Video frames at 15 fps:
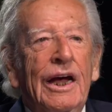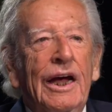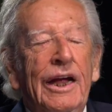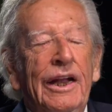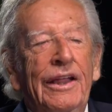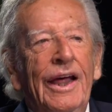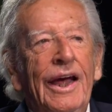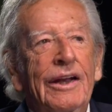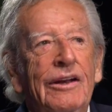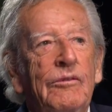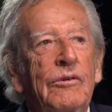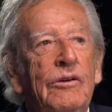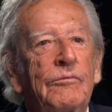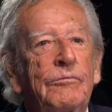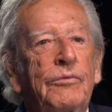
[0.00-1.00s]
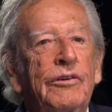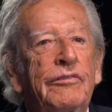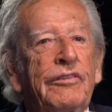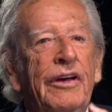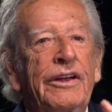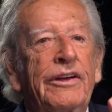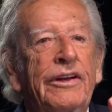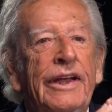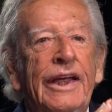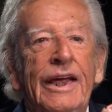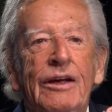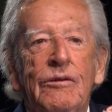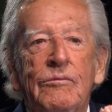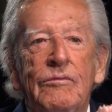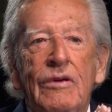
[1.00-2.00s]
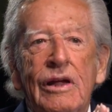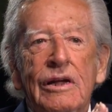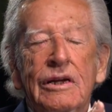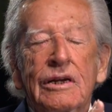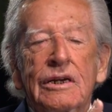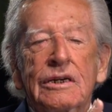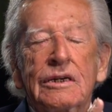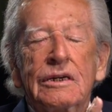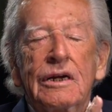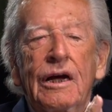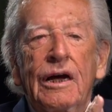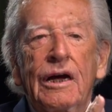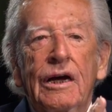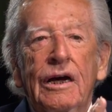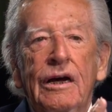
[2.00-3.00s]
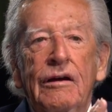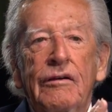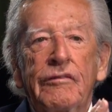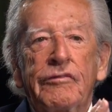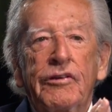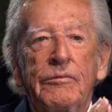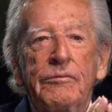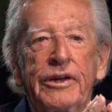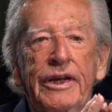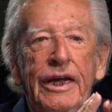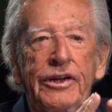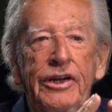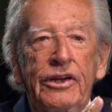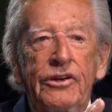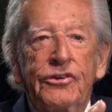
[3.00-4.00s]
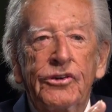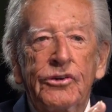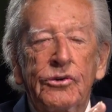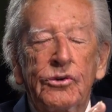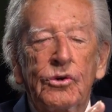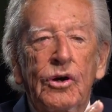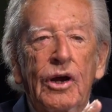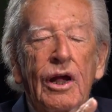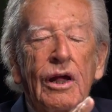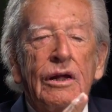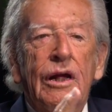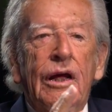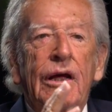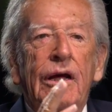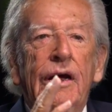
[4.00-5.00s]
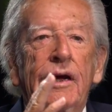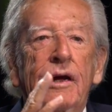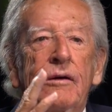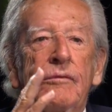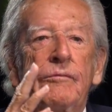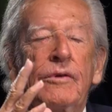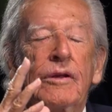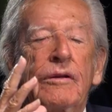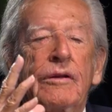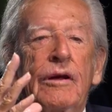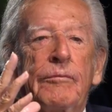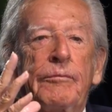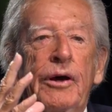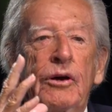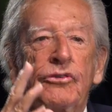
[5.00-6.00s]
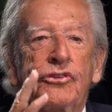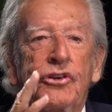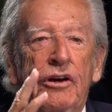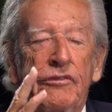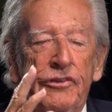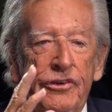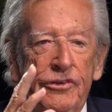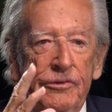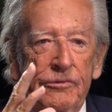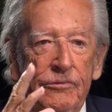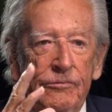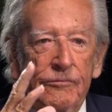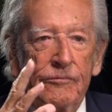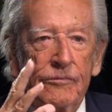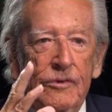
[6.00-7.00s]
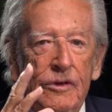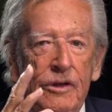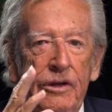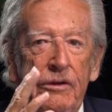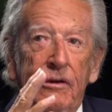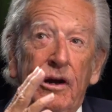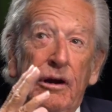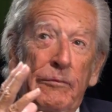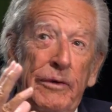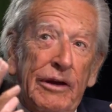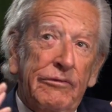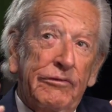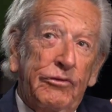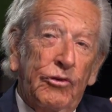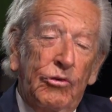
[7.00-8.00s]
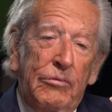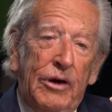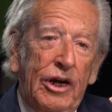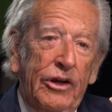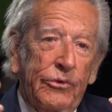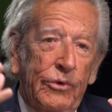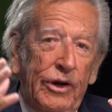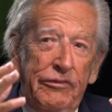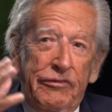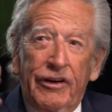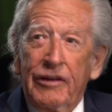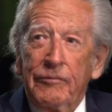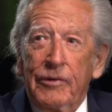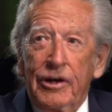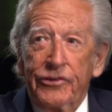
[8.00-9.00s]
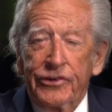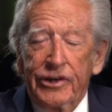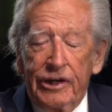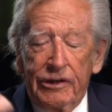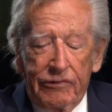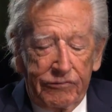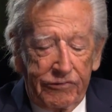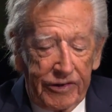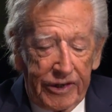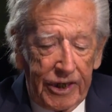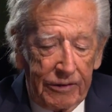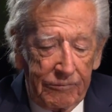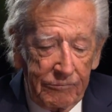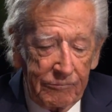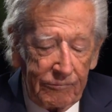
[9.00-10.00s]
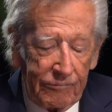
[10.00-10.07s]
And that prevented him from getting to a post office about 4 miles away, 5 miles away, I forget.